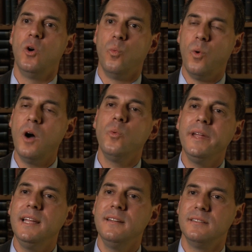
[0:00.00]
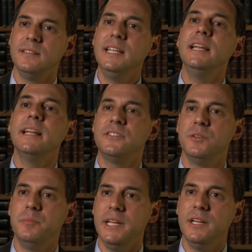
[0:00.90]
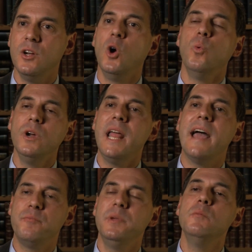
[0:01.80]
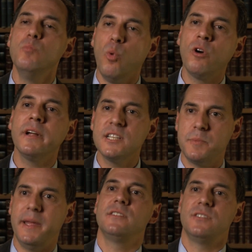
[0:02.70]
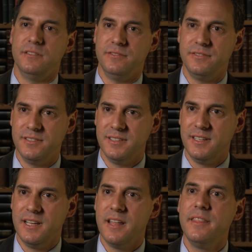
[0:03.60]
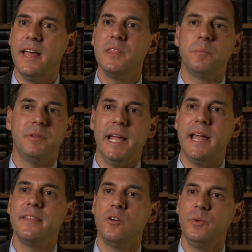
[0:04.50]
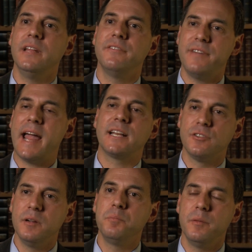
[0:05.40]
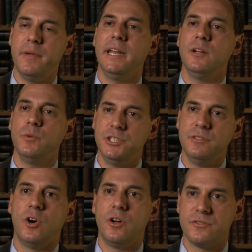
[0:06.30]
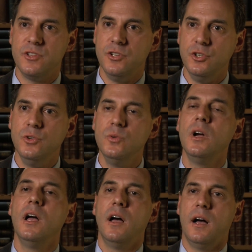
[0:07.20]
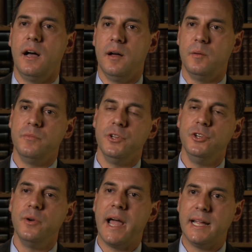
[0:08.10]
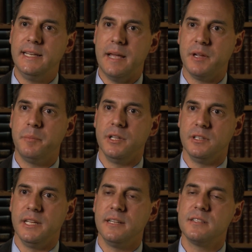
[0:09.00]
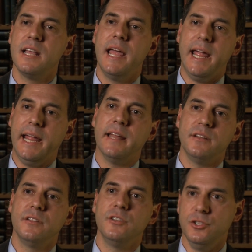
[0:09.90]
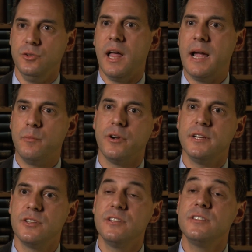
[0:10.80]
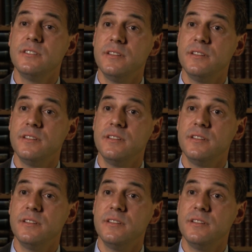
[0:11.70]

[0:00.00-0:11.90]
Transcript: what we need it to be would have been more expensive than the plan that we in fact are implementing, which involves the new academic buildings and the new library. So this is